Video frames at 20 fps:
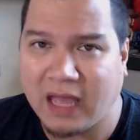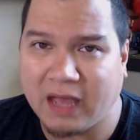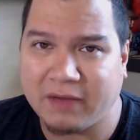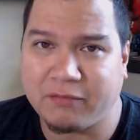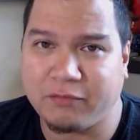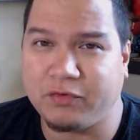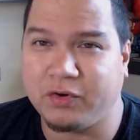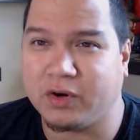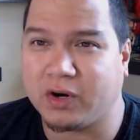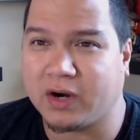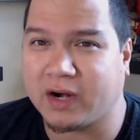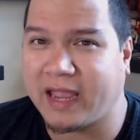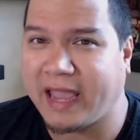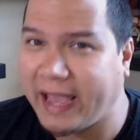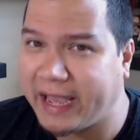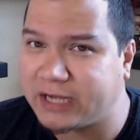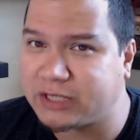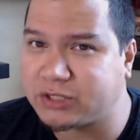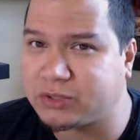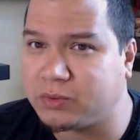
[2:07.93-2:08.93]
have if you're a
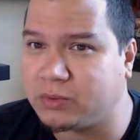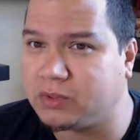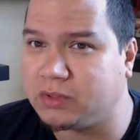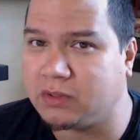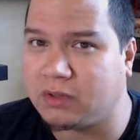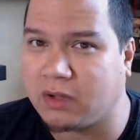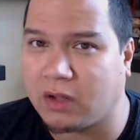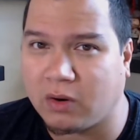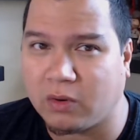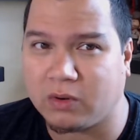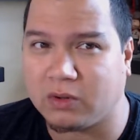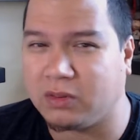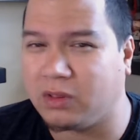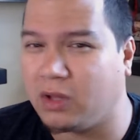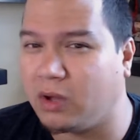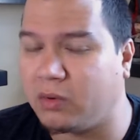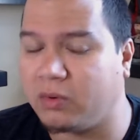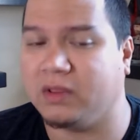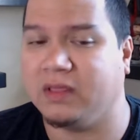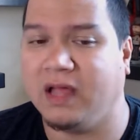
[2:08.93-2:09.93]
casual or
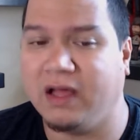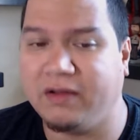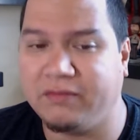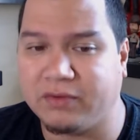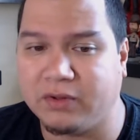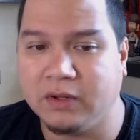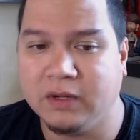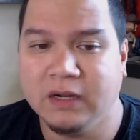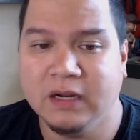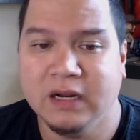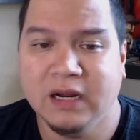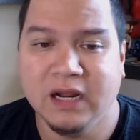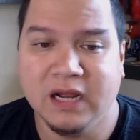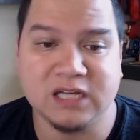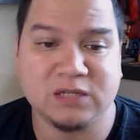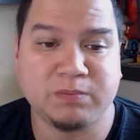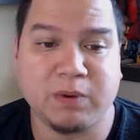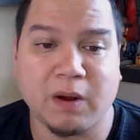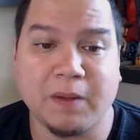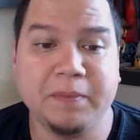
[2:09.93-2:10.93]
lower level,
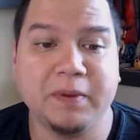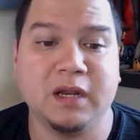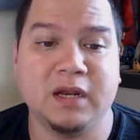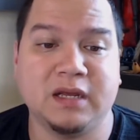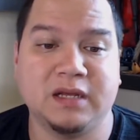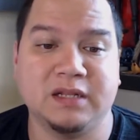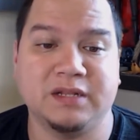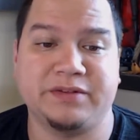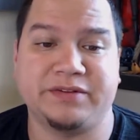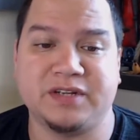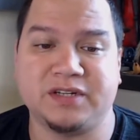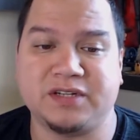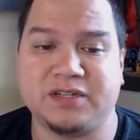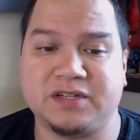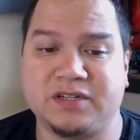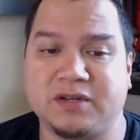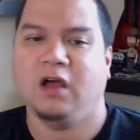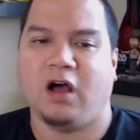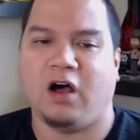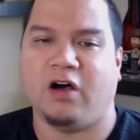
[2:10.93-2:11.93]
is probably going to
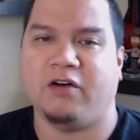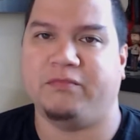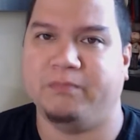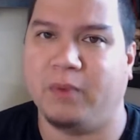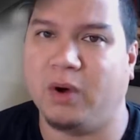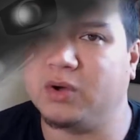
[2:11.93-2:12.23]
consist of